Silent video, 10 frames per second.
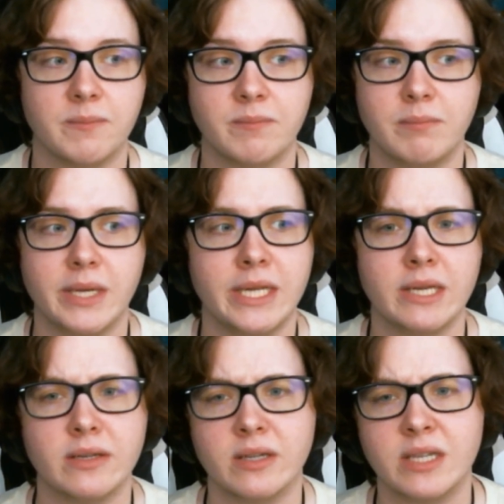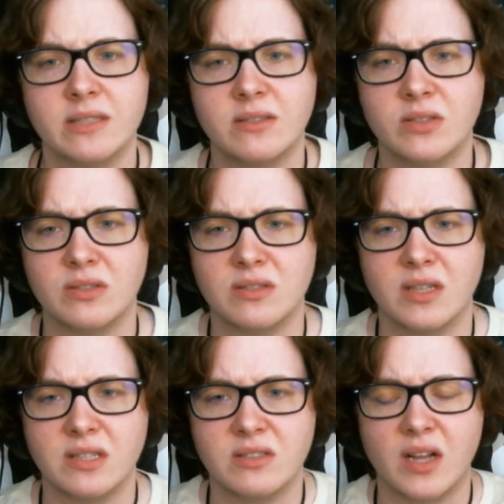meaning
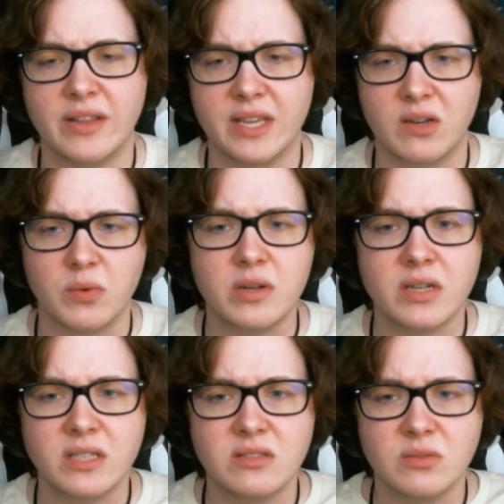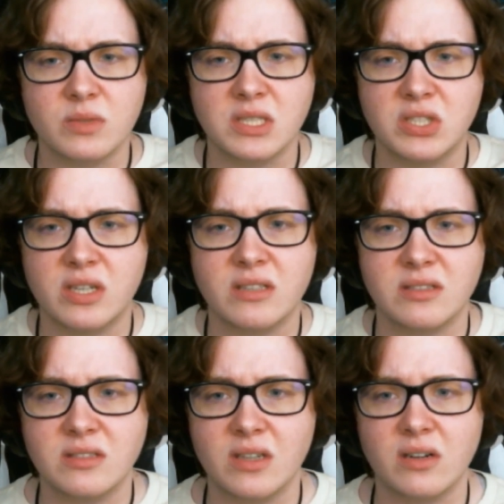it's not like an organized religion
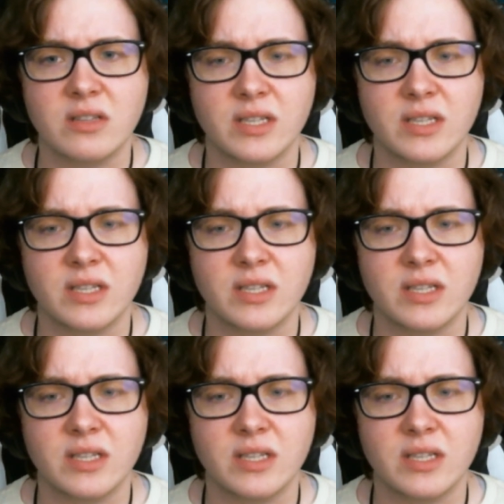necessarily.